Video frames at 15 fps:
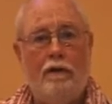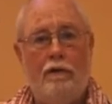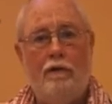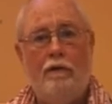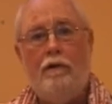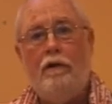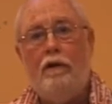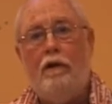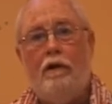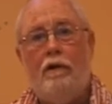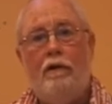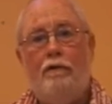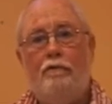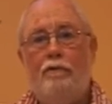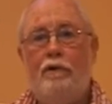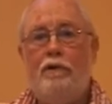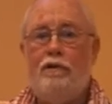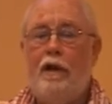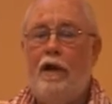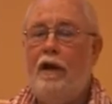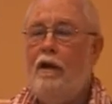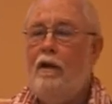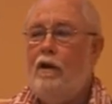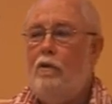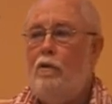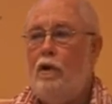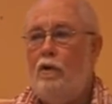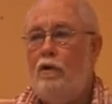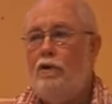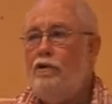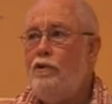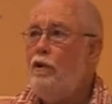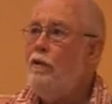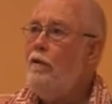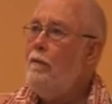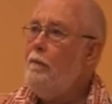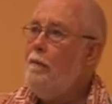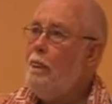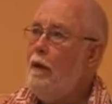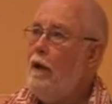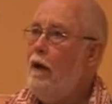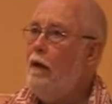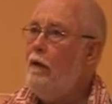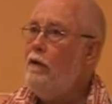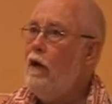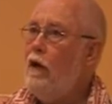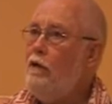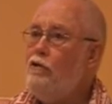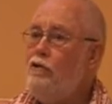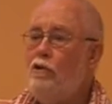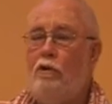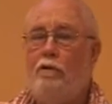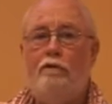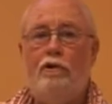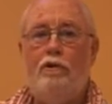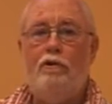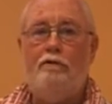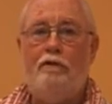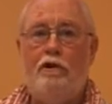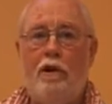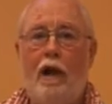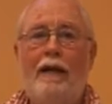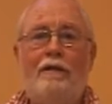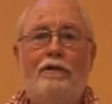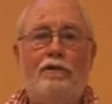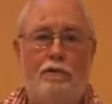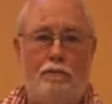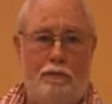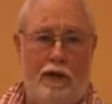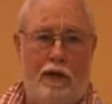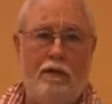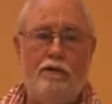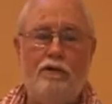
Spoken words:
You know, if we say, well, Krishna, I'll serve you if you're nice to me.